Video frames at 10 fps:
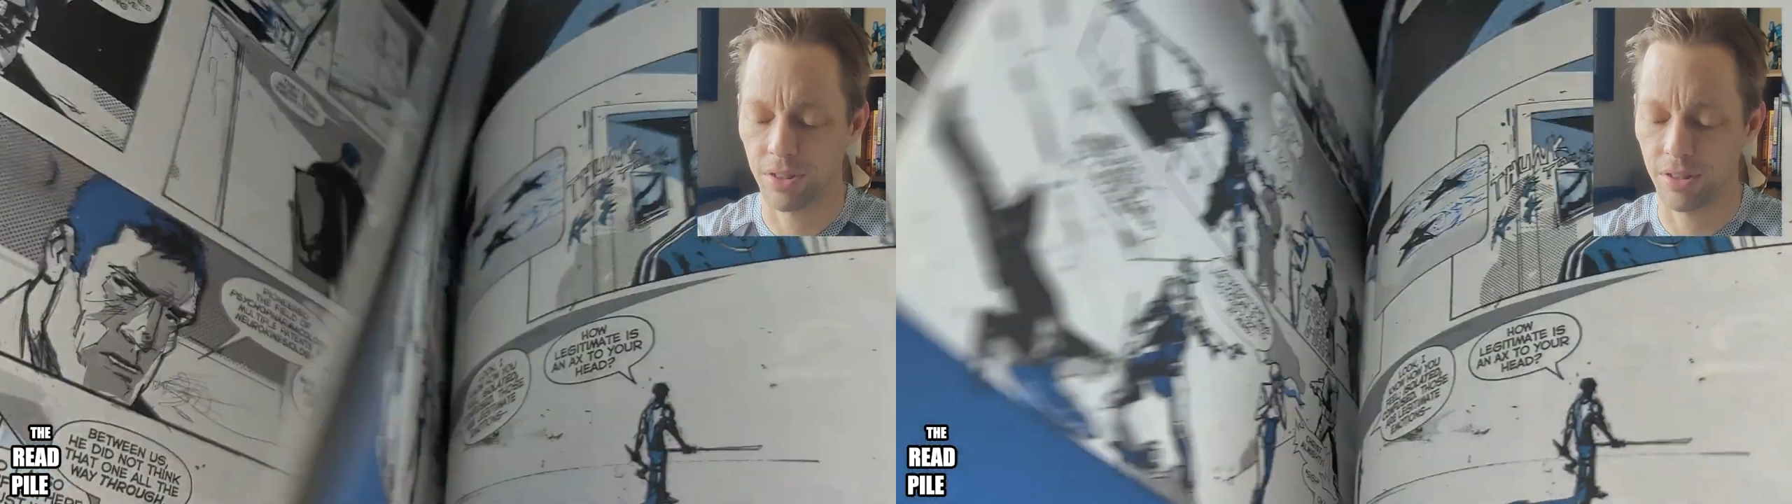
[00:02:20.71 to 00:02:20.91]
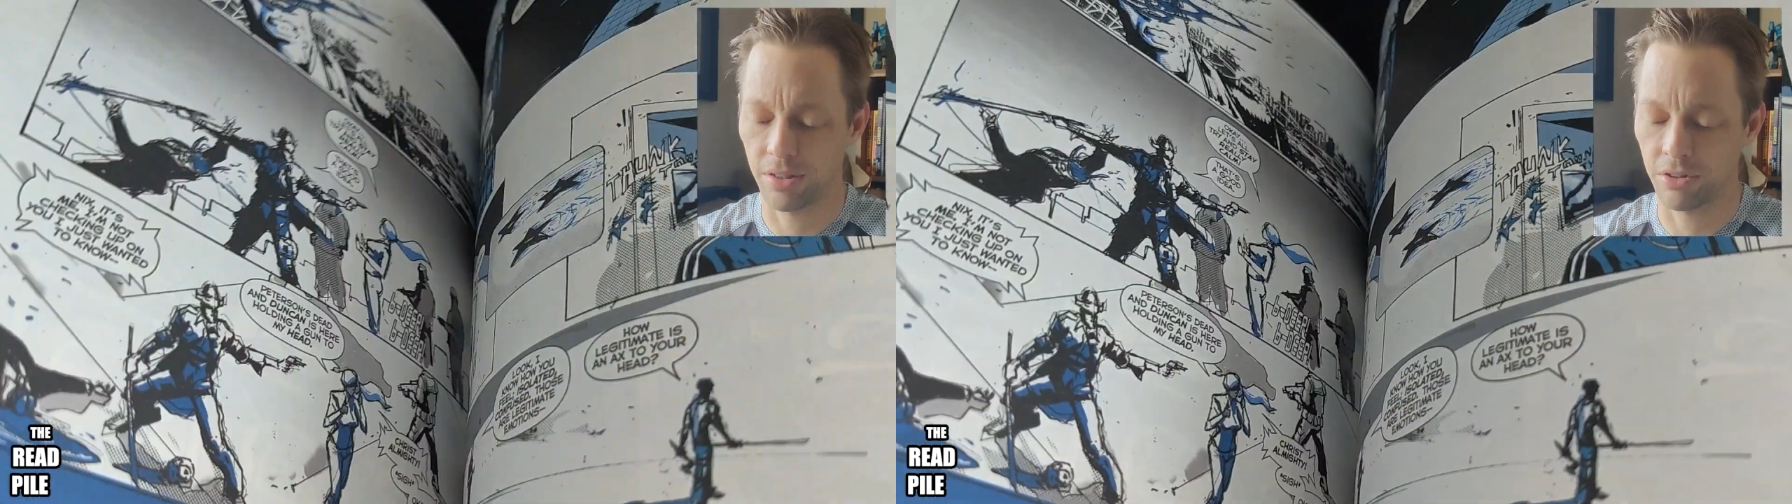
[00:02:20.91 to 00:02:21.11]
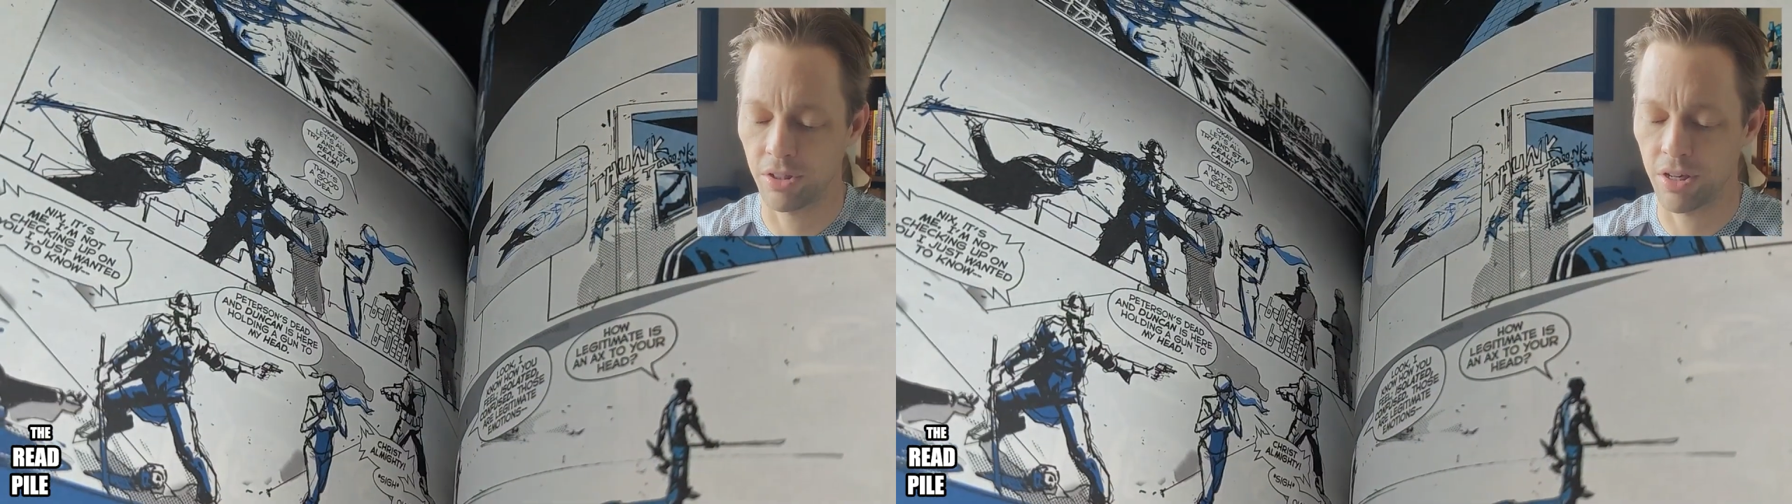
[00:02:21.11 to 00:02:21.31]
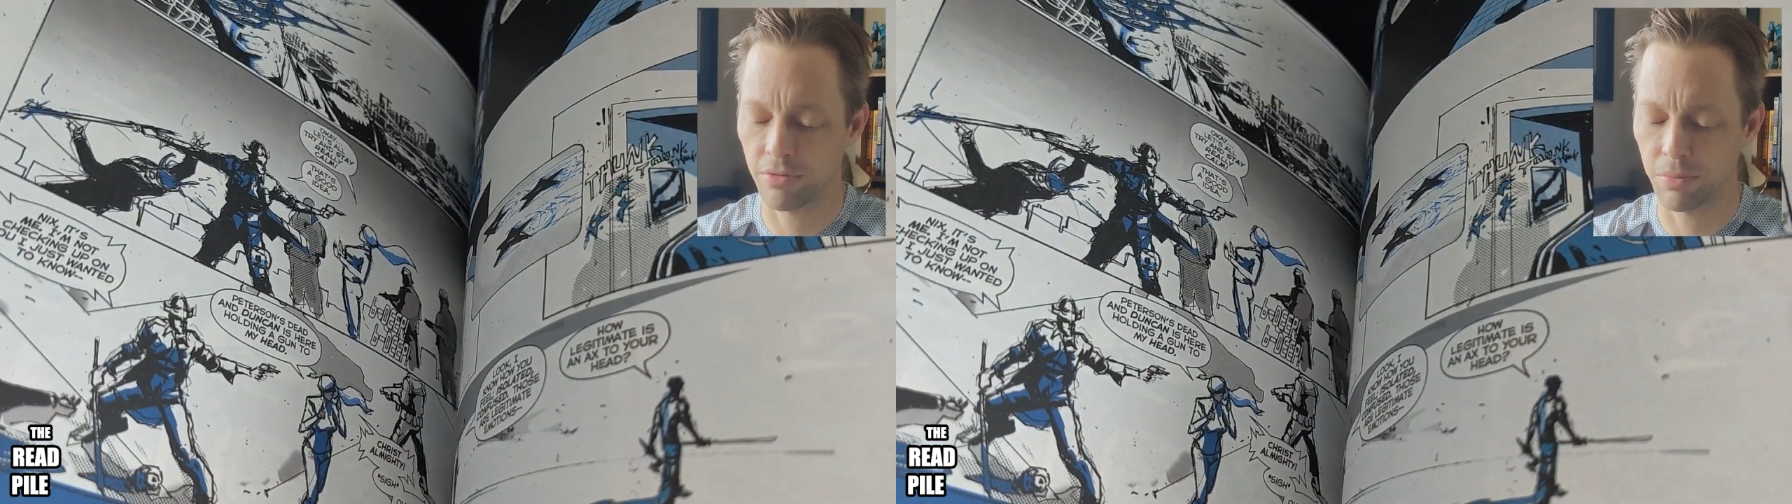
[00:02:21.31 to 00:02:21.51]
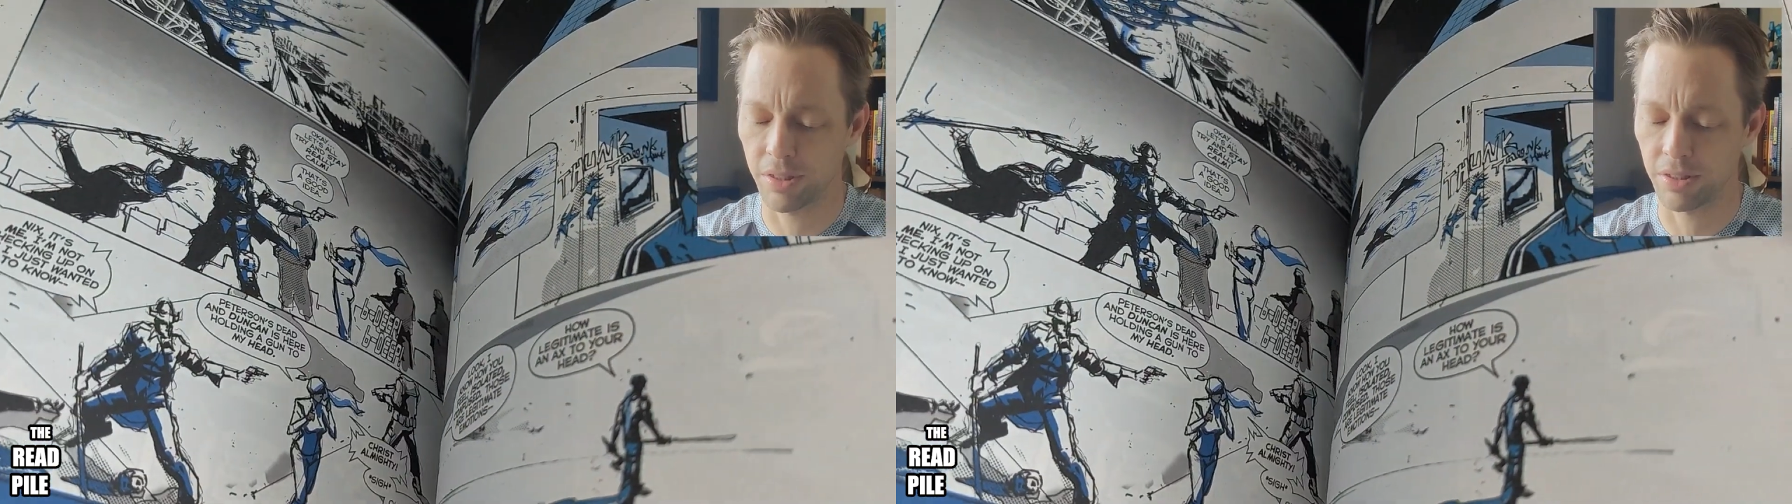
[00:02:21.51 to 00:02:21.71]
a there's a
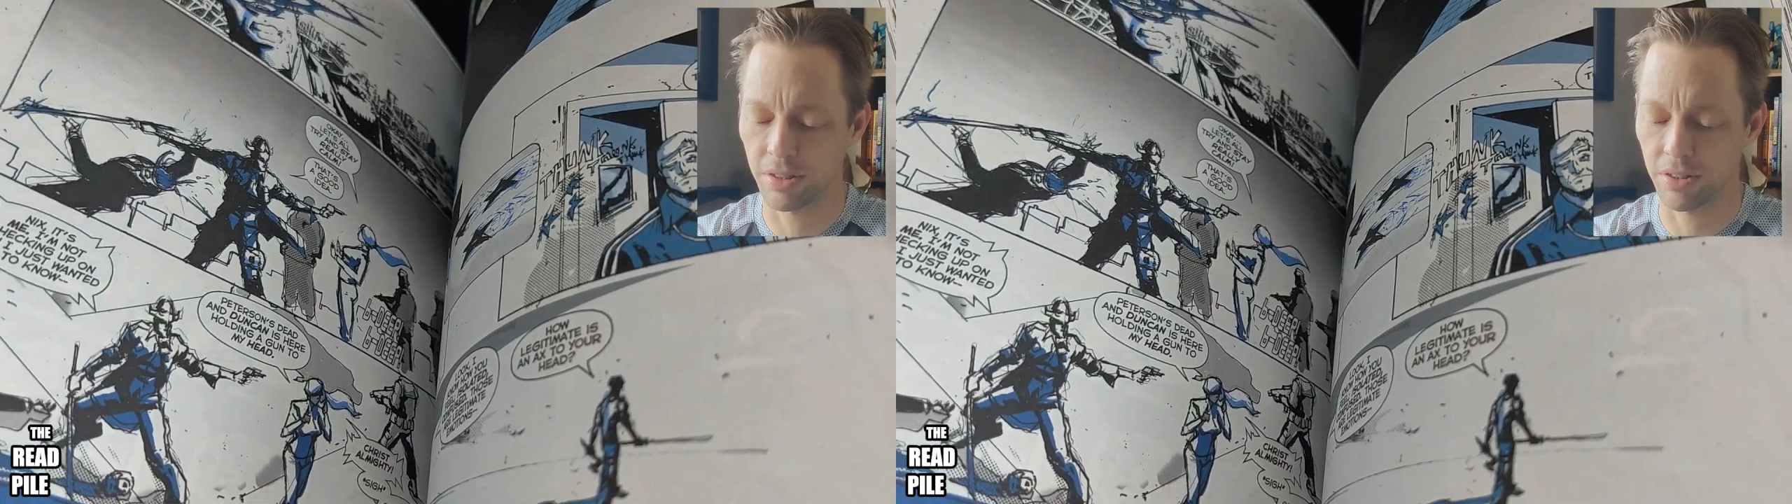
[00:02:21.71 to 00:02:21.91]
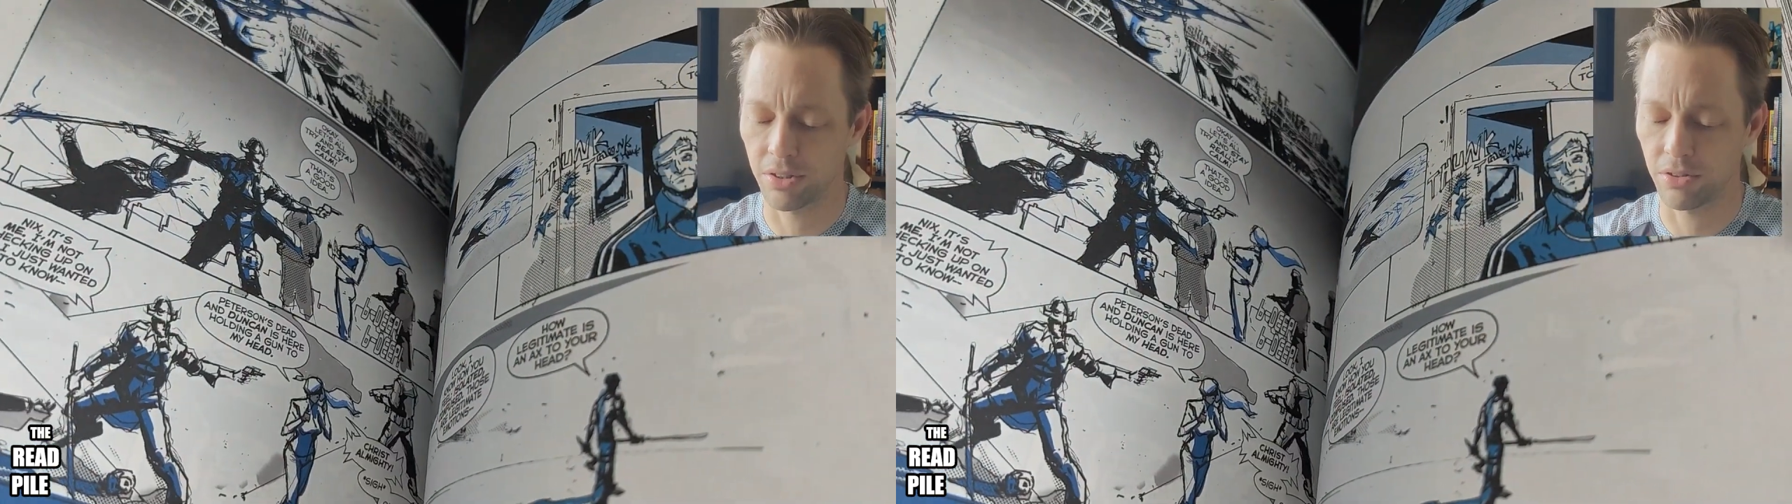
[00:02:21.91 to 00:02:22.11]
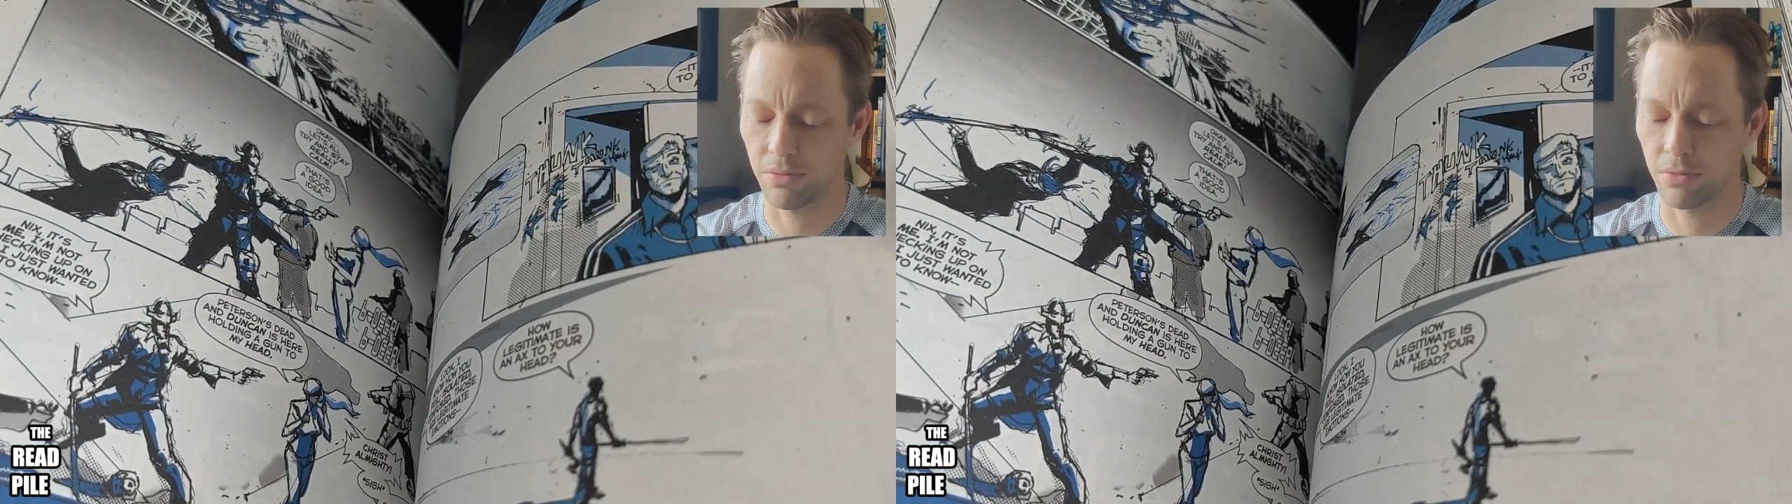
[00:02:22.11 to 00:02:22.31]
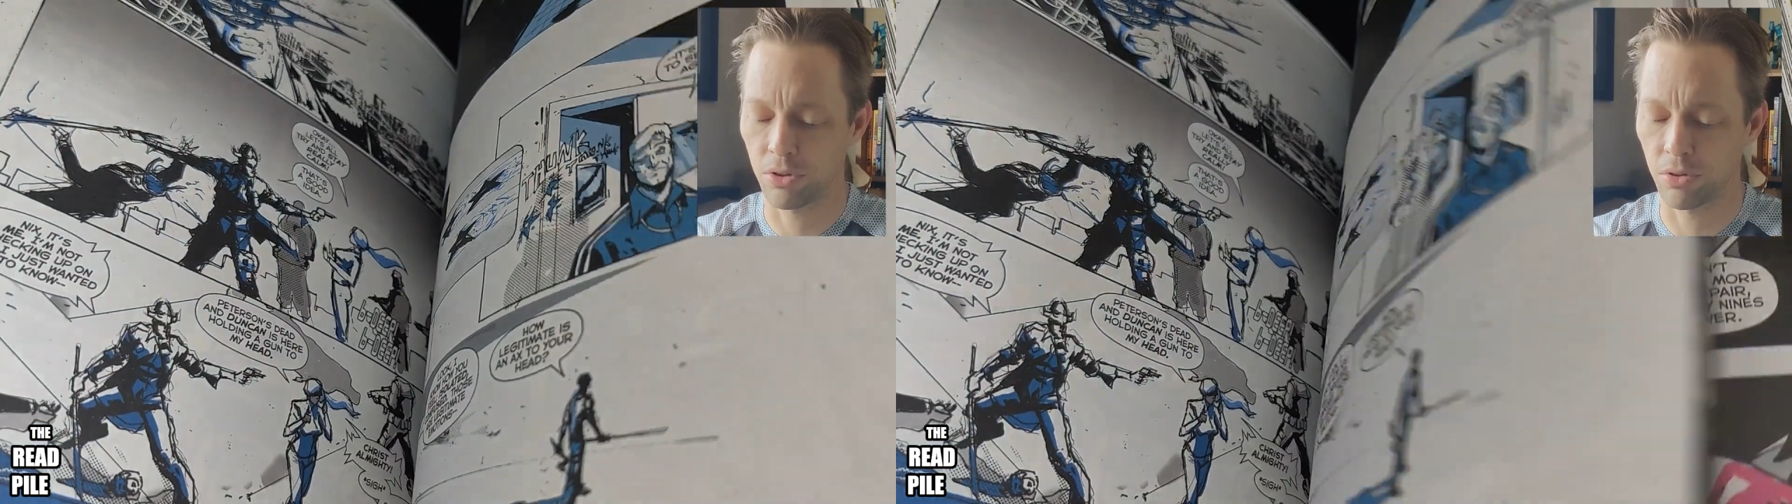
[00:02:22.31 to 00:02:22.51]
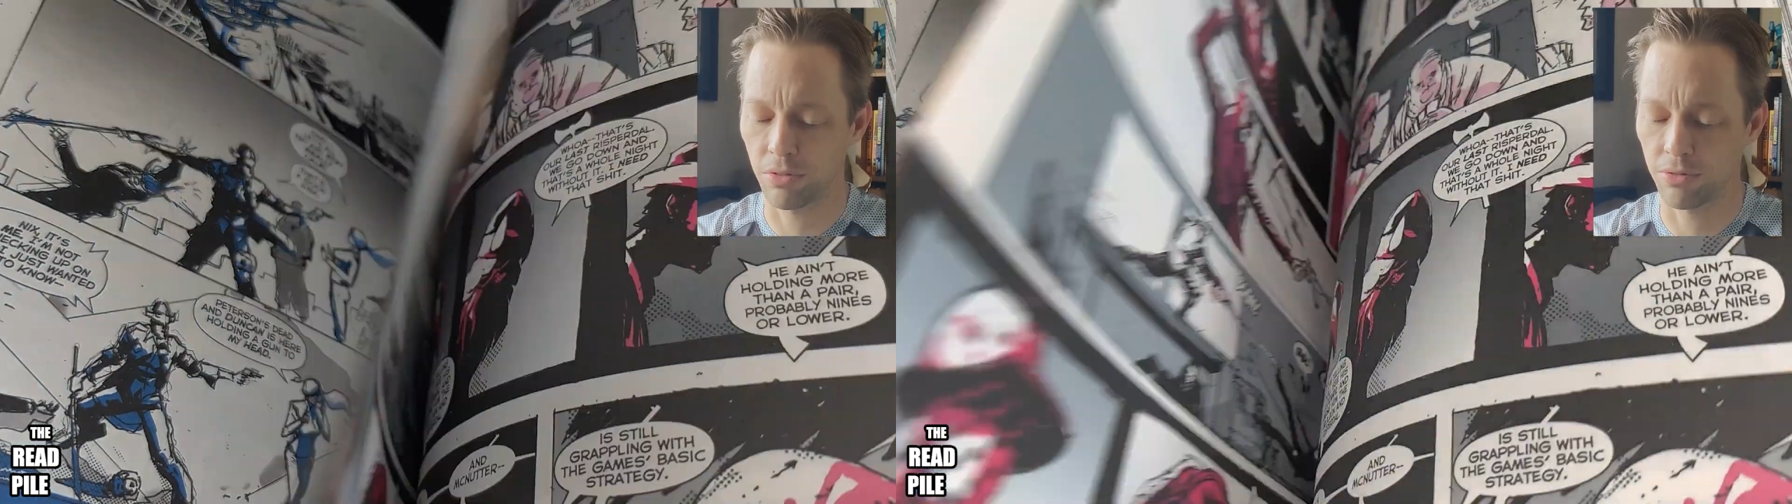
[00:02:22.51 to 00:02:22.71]
government sort